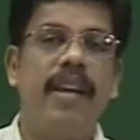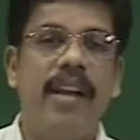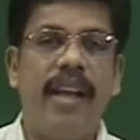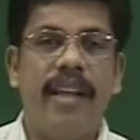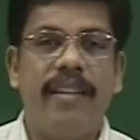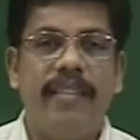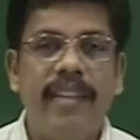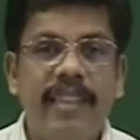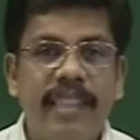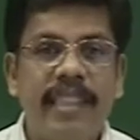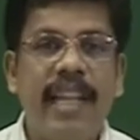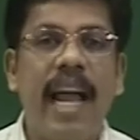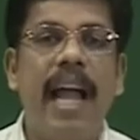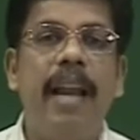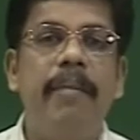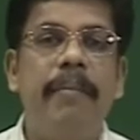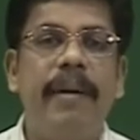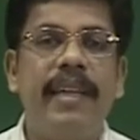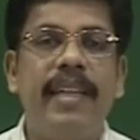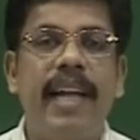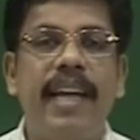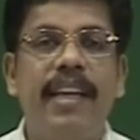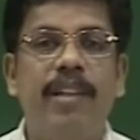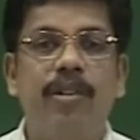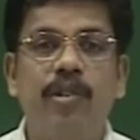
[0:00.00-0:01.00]
This
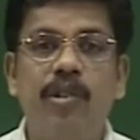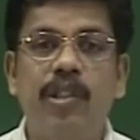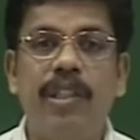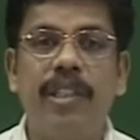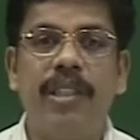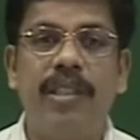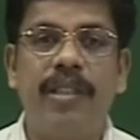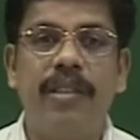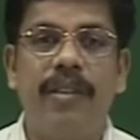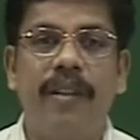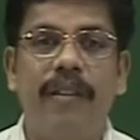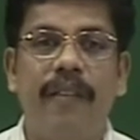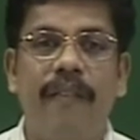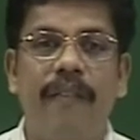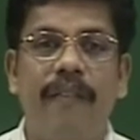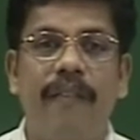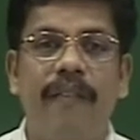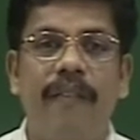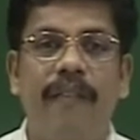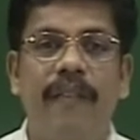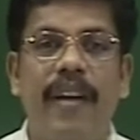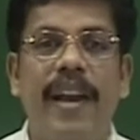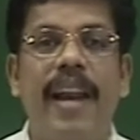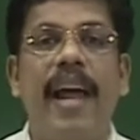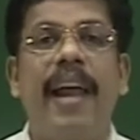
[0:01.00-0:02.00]
helmet I use
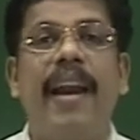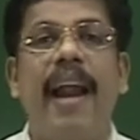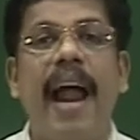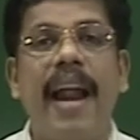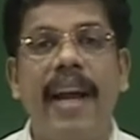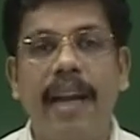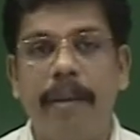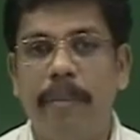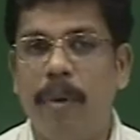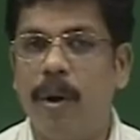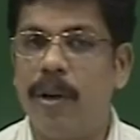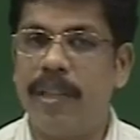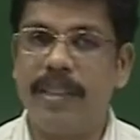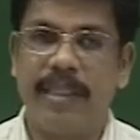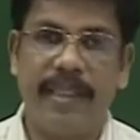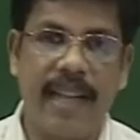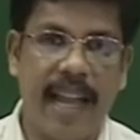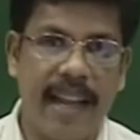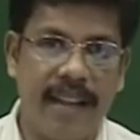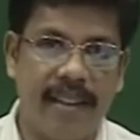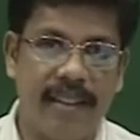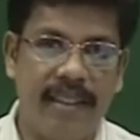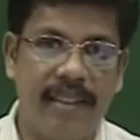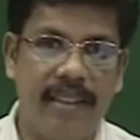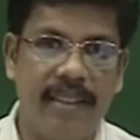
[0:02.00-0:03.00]
when I ride a
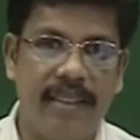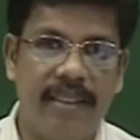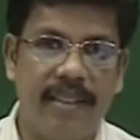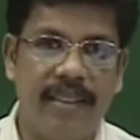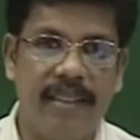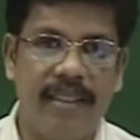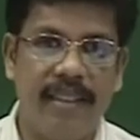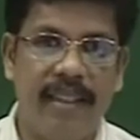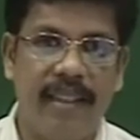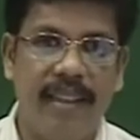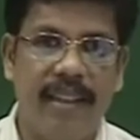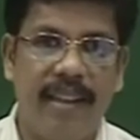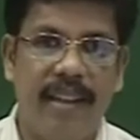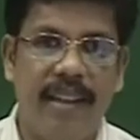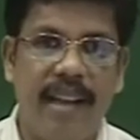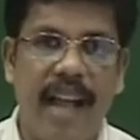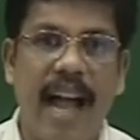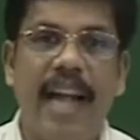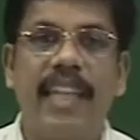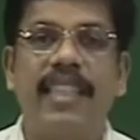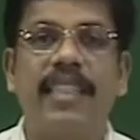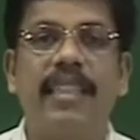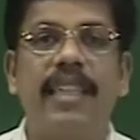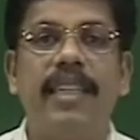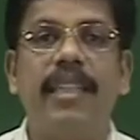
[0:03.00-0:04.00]
motorcycle
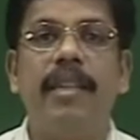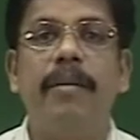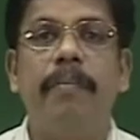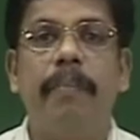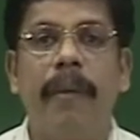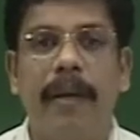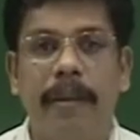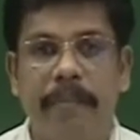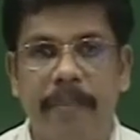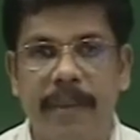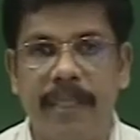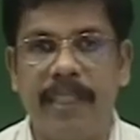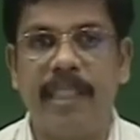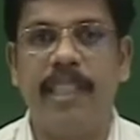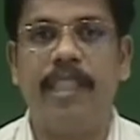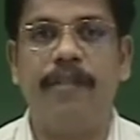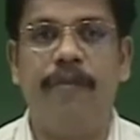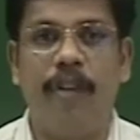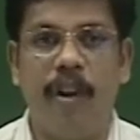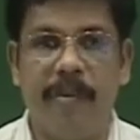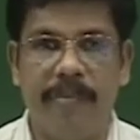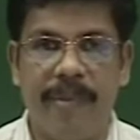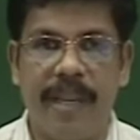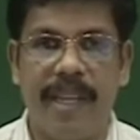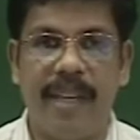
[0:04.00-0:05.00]
has certain purposes
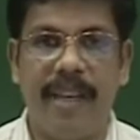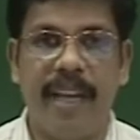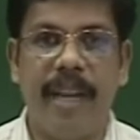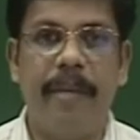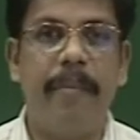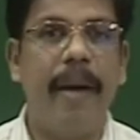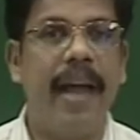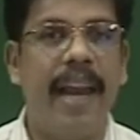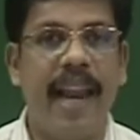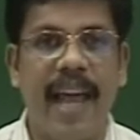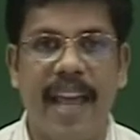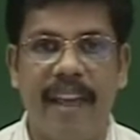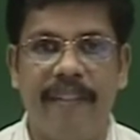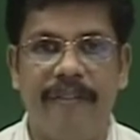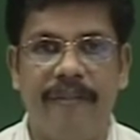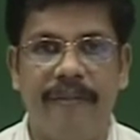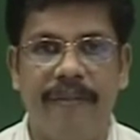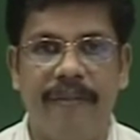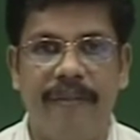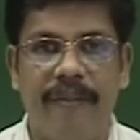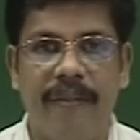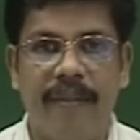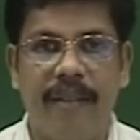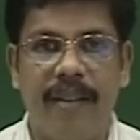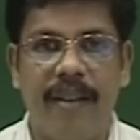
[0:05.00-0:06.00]
for me in my life,
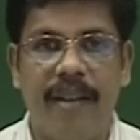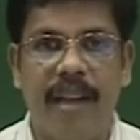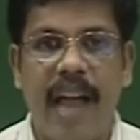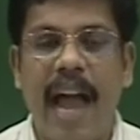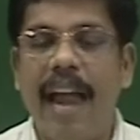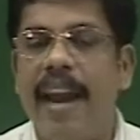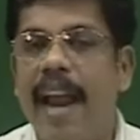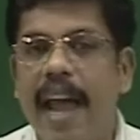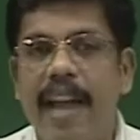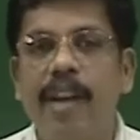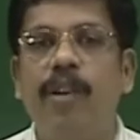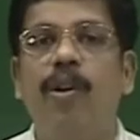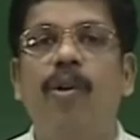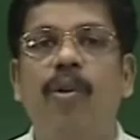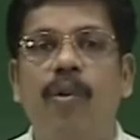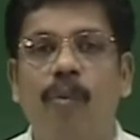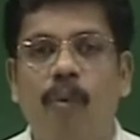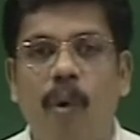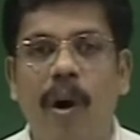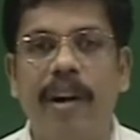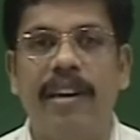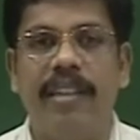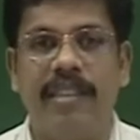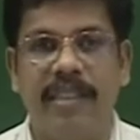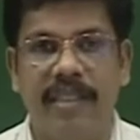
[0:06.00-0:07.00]
and I know
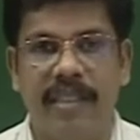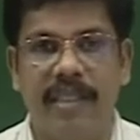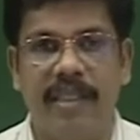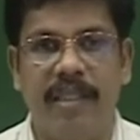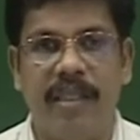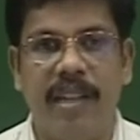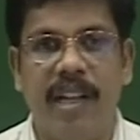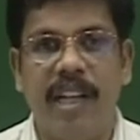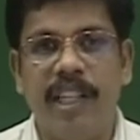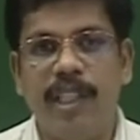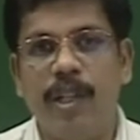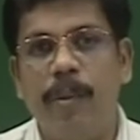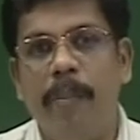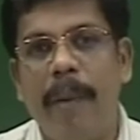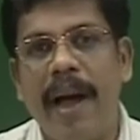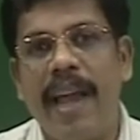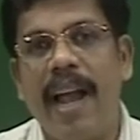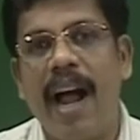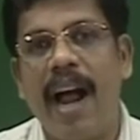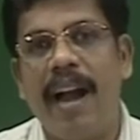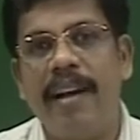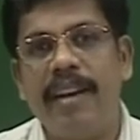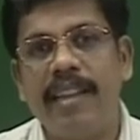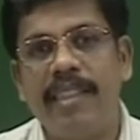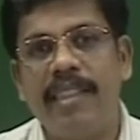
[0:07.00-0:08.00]
what is it. So my
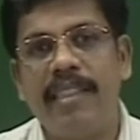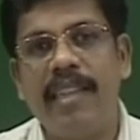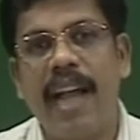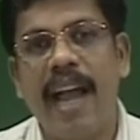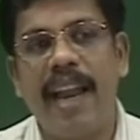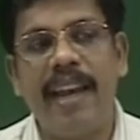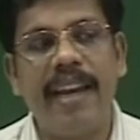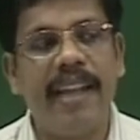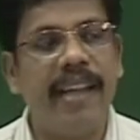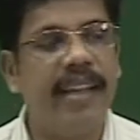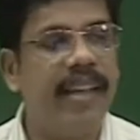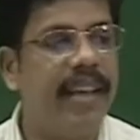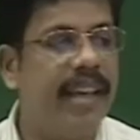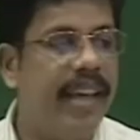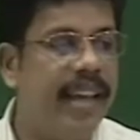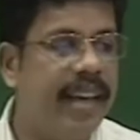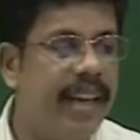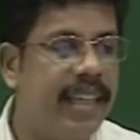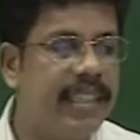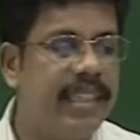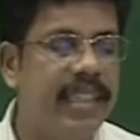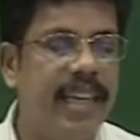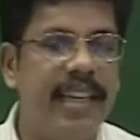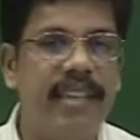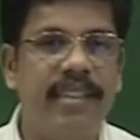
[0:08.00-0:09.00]
understanding in
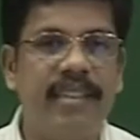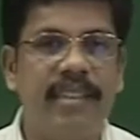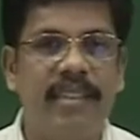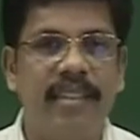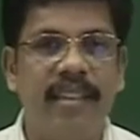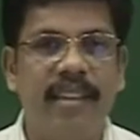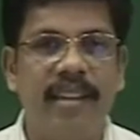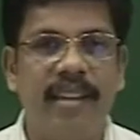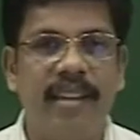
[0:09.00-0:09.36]
a sense